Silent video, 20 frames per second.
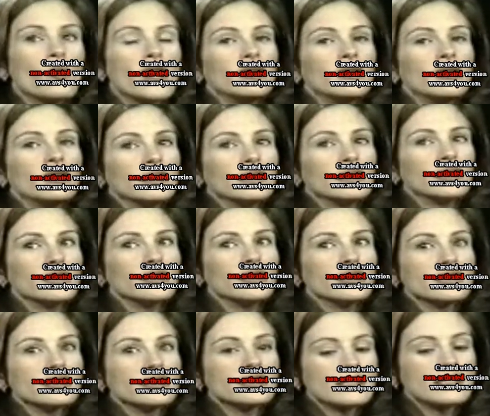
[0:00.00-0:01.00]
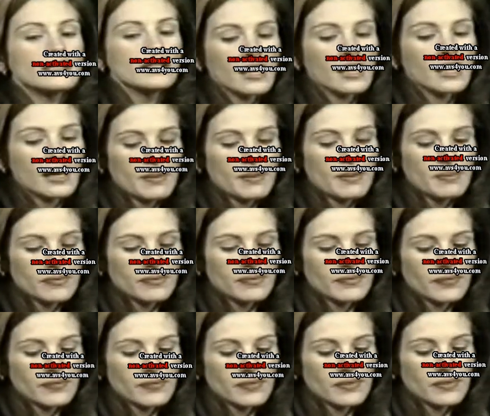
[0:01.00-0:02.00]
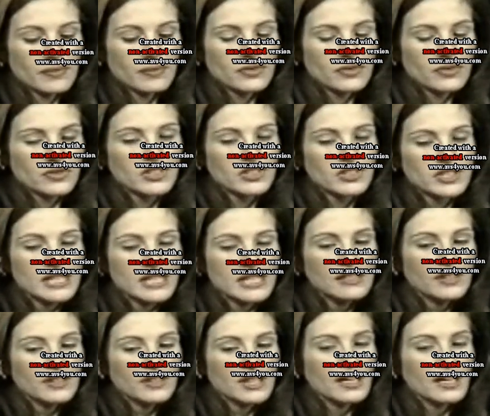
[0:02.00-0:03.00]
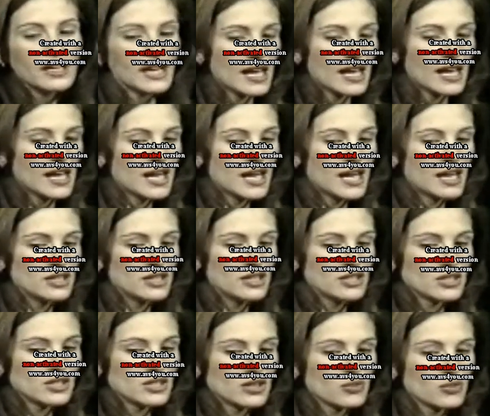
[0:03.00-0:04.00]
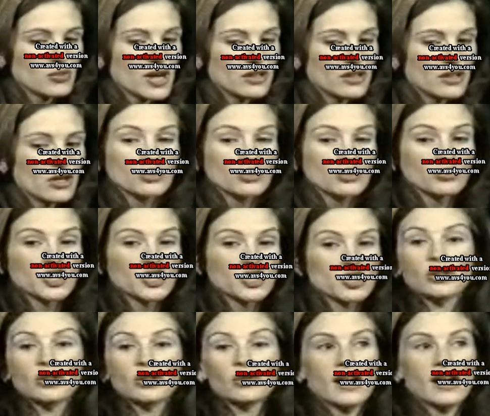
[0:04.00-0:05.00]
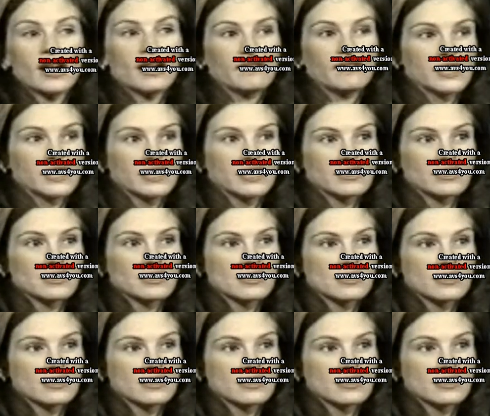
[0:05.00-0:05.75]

Well, st um, Stephen and a writer called Richard LaGravenese.